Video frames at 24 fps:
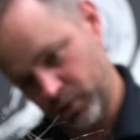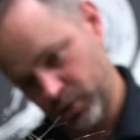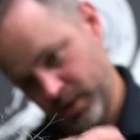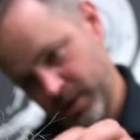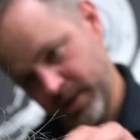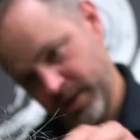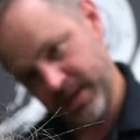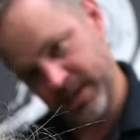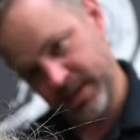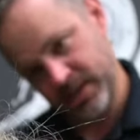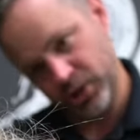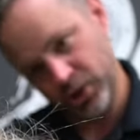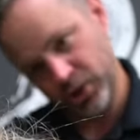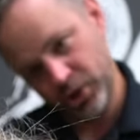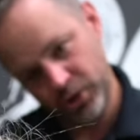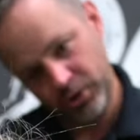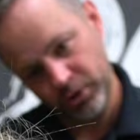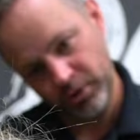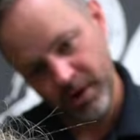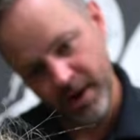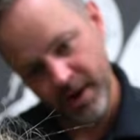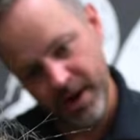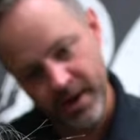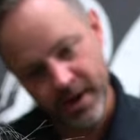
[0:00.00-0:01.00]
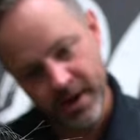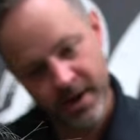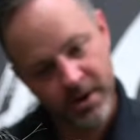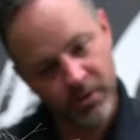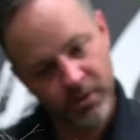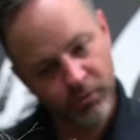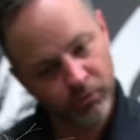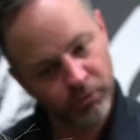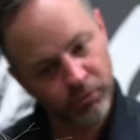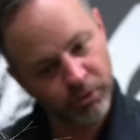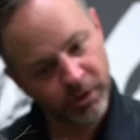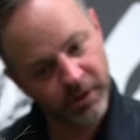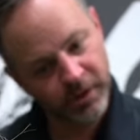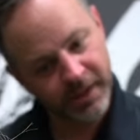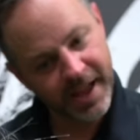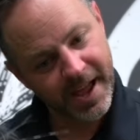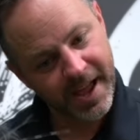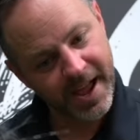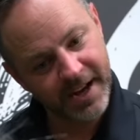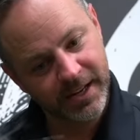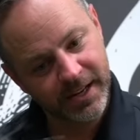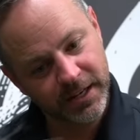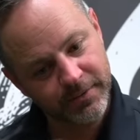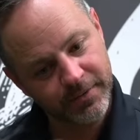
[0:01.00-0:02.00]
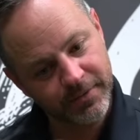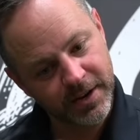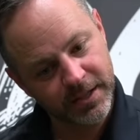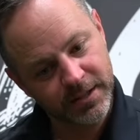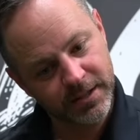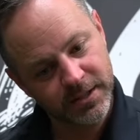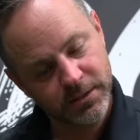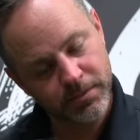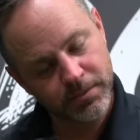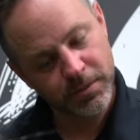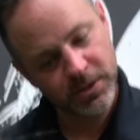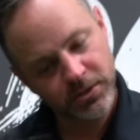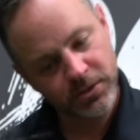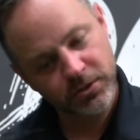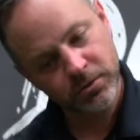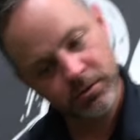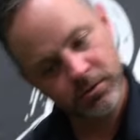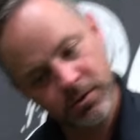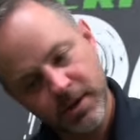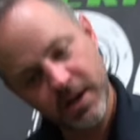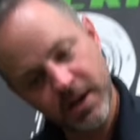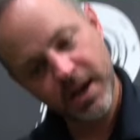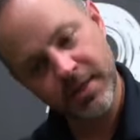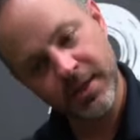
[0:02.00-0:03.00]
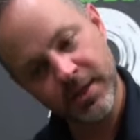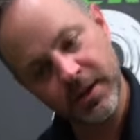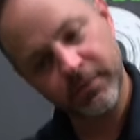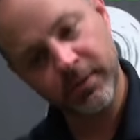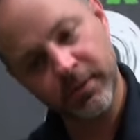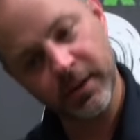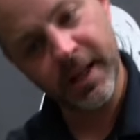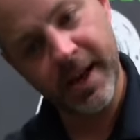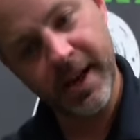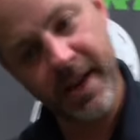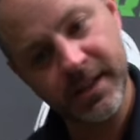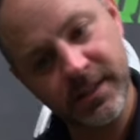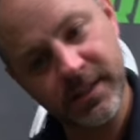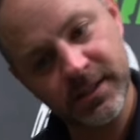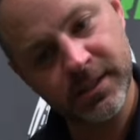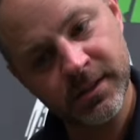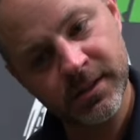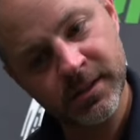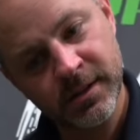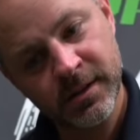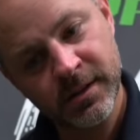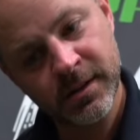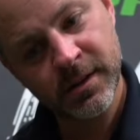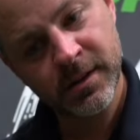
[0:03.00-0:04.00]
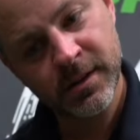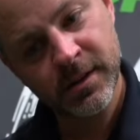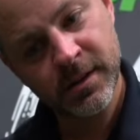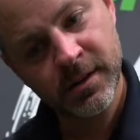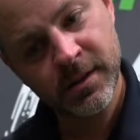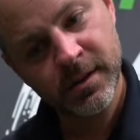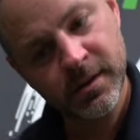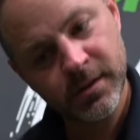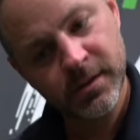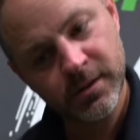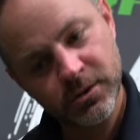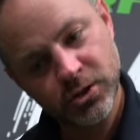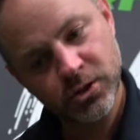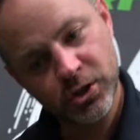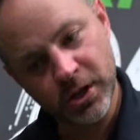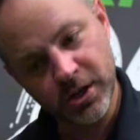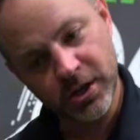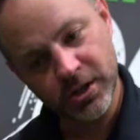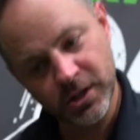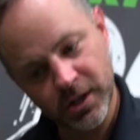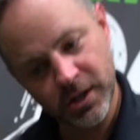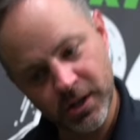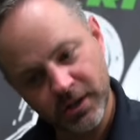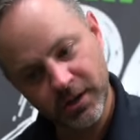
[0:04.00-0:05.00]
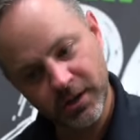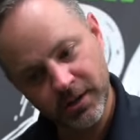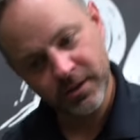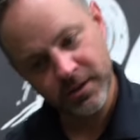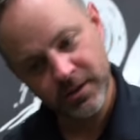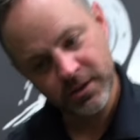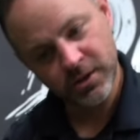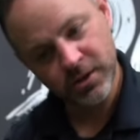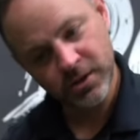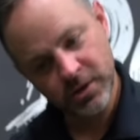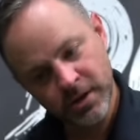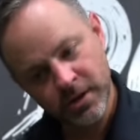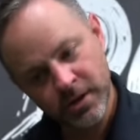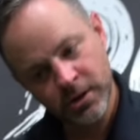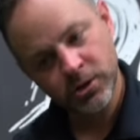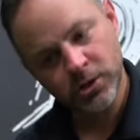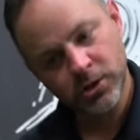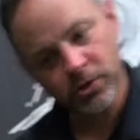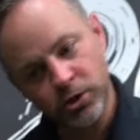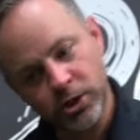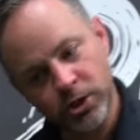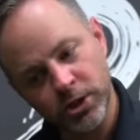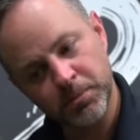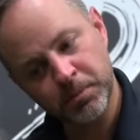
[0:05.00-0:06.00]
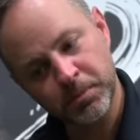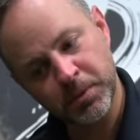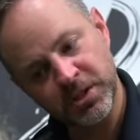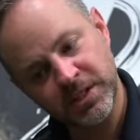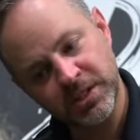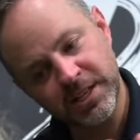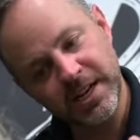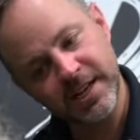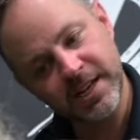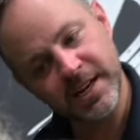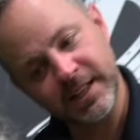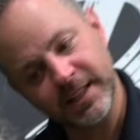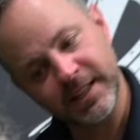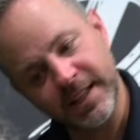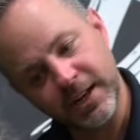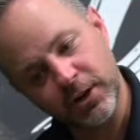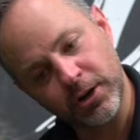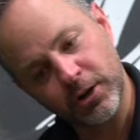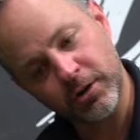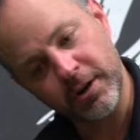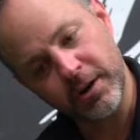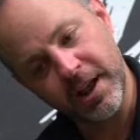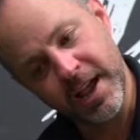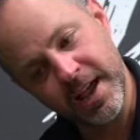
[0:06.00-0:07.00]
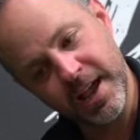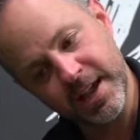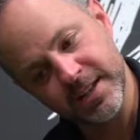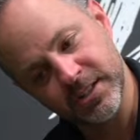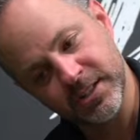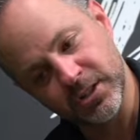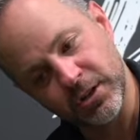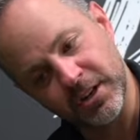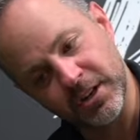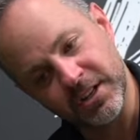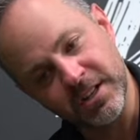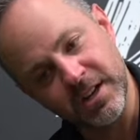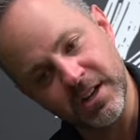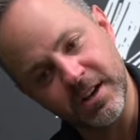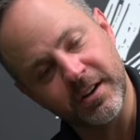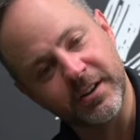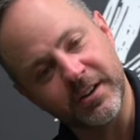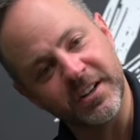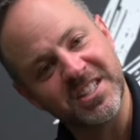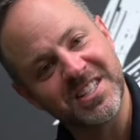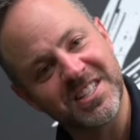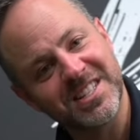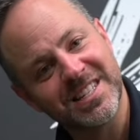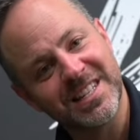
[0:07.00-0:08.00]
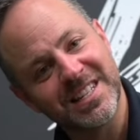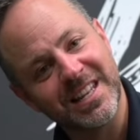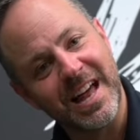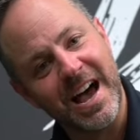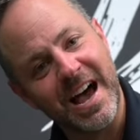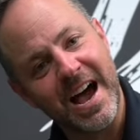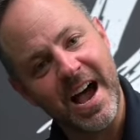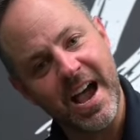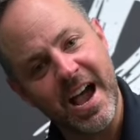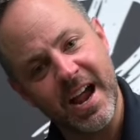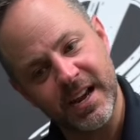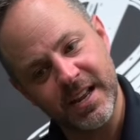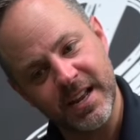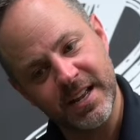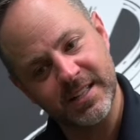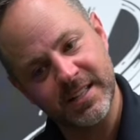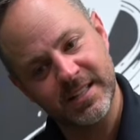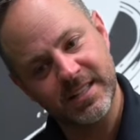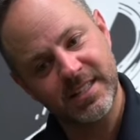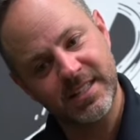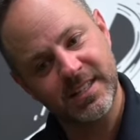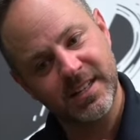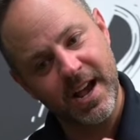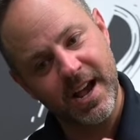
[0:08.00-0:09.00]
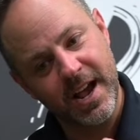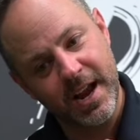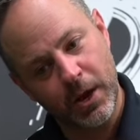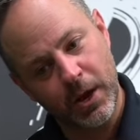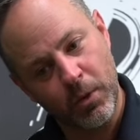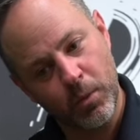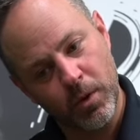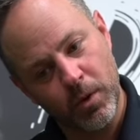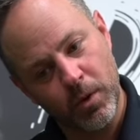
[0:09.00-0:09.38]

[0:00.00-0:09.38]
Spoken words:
try to get straight, really activate this muscle, and then relax. Chin tuck. So she's pretending like her head is on a slide. It's sliding